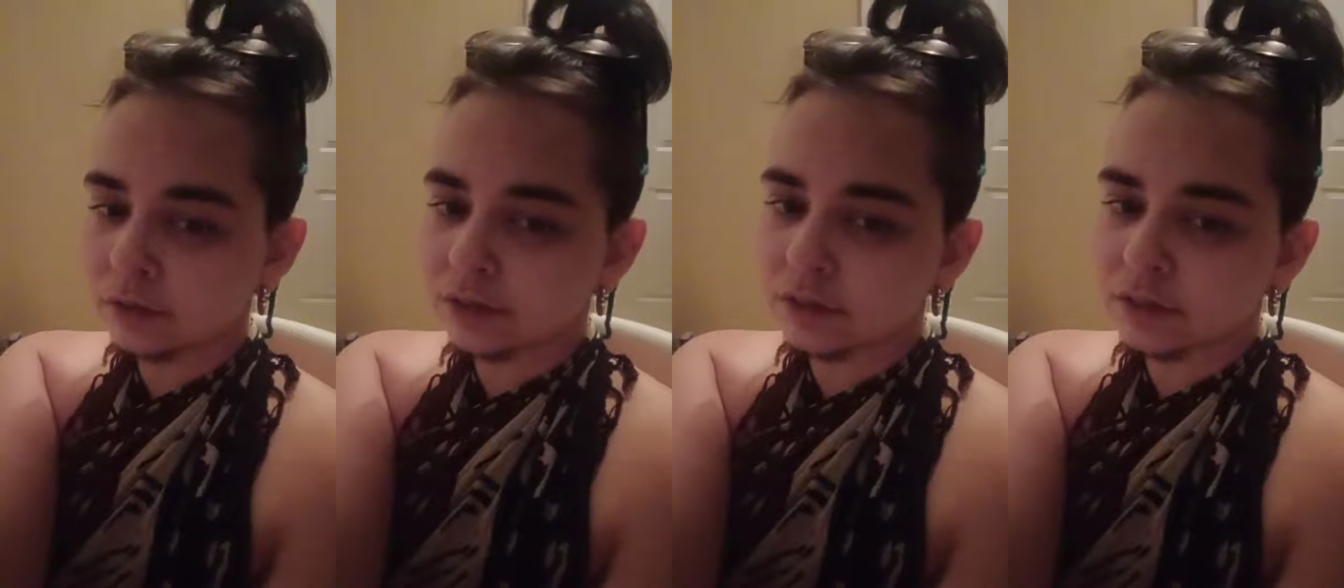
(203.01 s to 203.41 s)

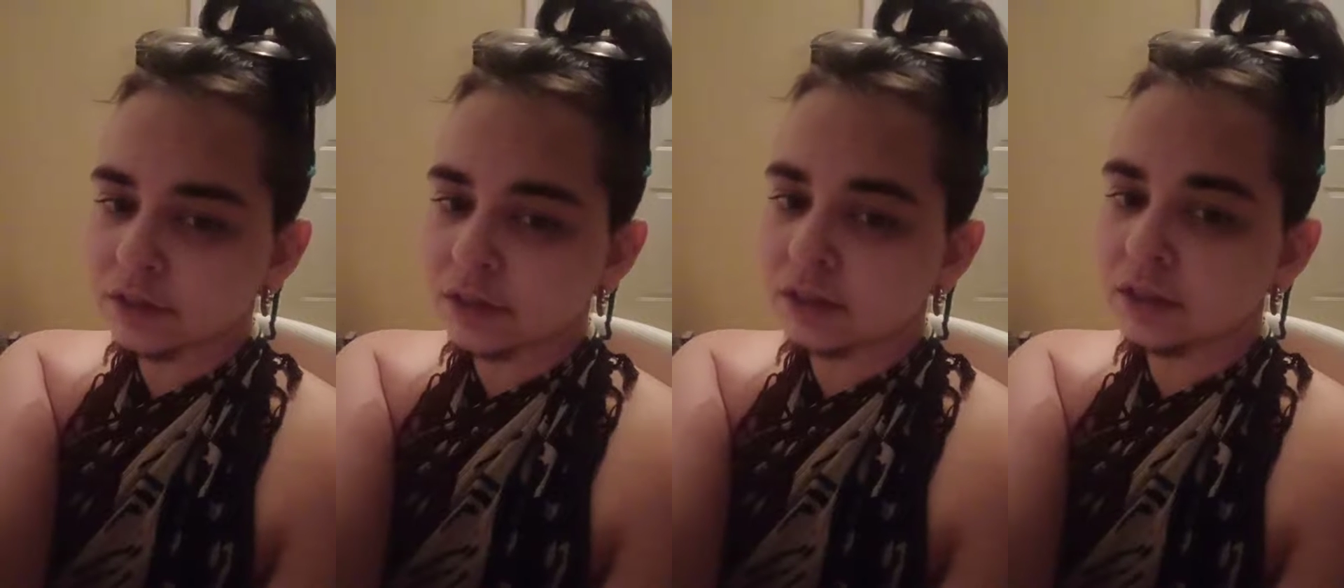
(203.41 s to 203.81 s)
There's
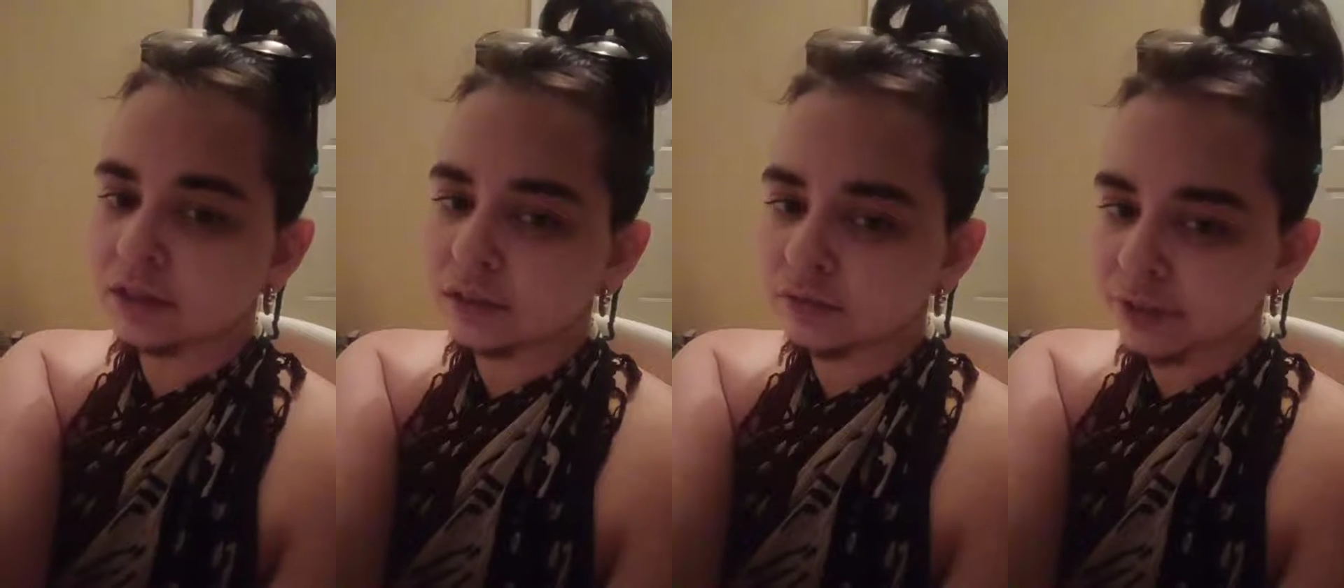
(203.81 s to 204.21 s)
a
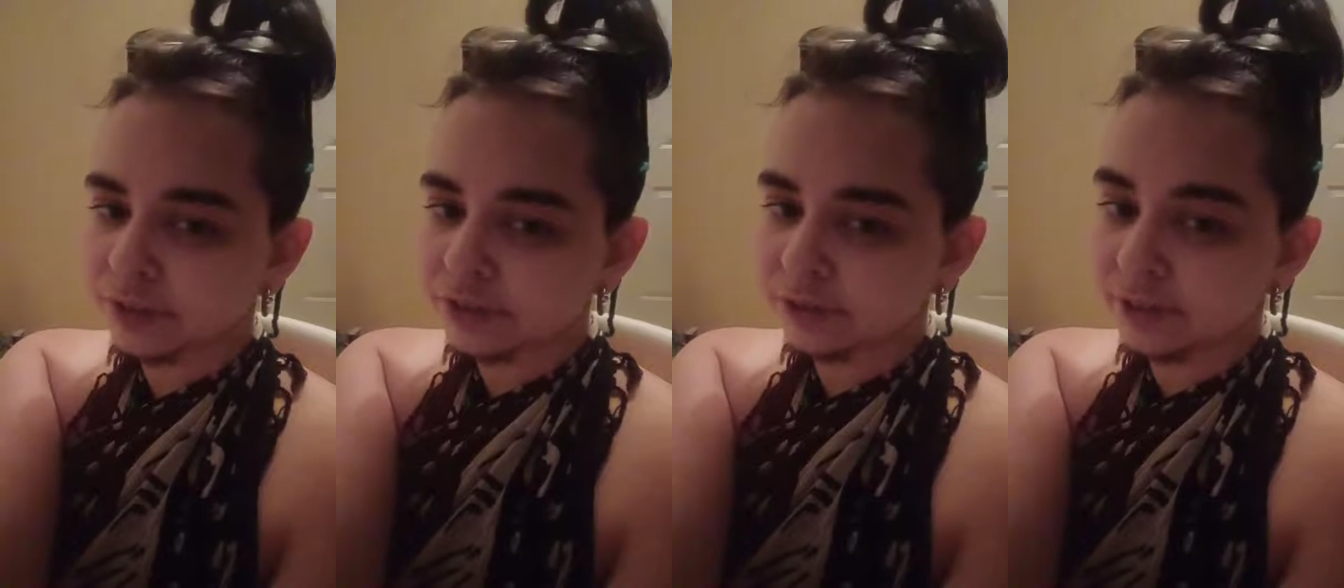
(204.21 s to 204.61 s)
heat
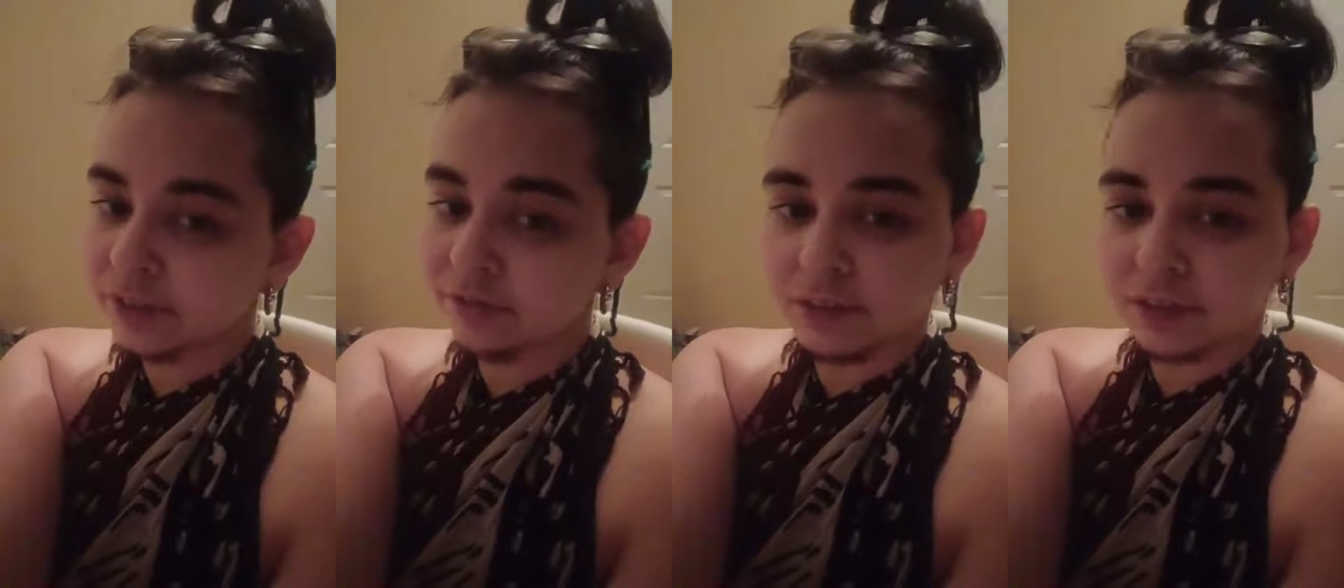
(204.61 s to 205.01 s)

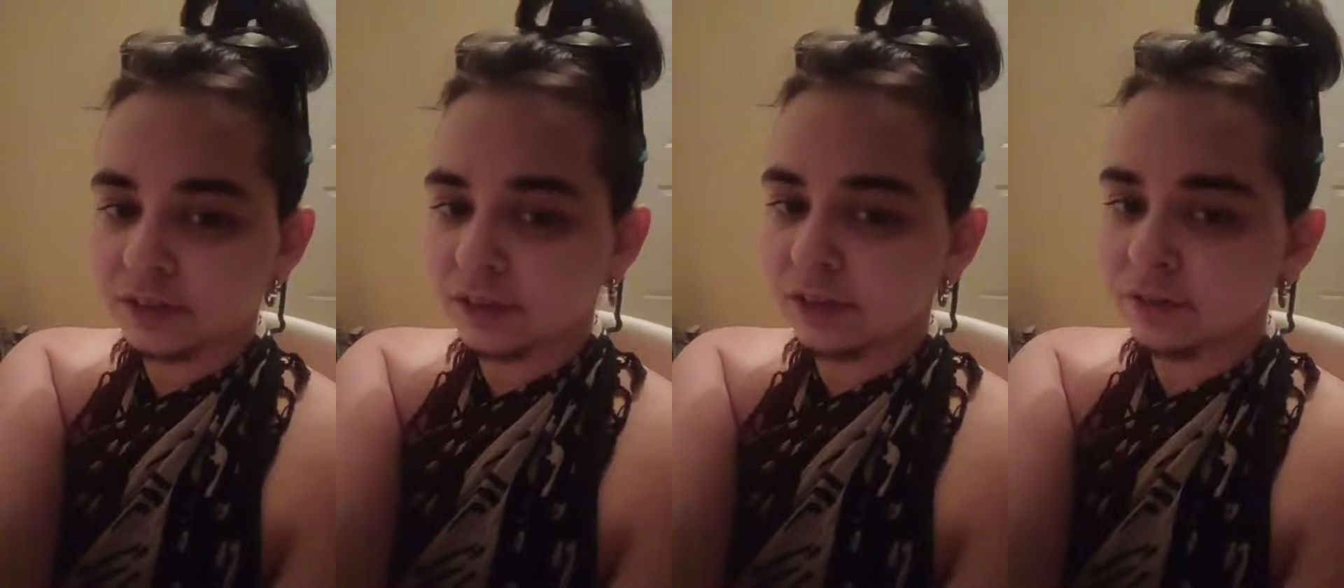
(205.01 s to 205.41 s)
advisory advising